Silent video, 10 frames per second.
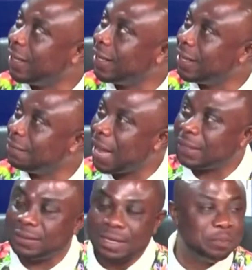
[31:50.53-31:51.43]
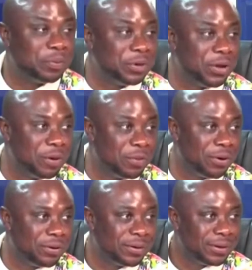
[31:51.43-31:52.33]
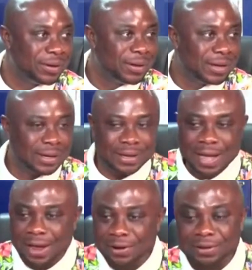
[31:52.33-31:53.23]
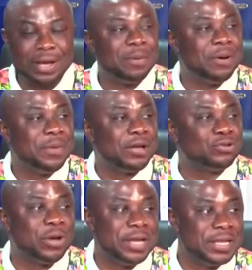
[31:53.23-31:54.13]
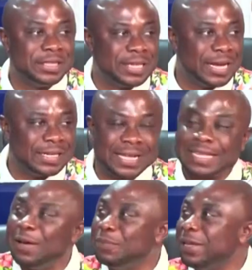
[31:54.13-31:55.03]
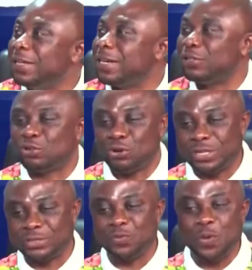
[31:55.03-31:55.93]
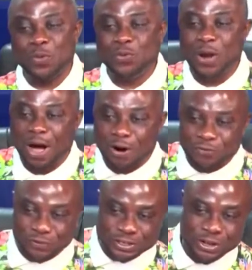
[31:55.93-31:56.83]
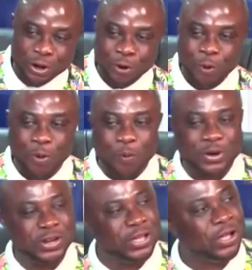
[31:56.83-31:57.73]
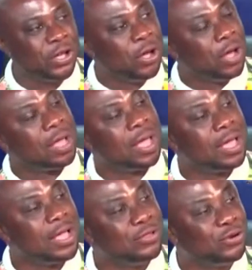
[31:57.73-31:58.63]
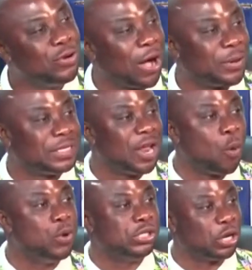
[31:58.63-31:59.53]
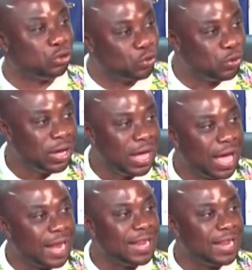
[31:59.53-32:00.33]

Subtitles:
March April ni we mo. Na Dr. Bami aso e in change. Na sa bi Chris Cross omo mu ra office omo mu di e duru akwesira omo hwehu e di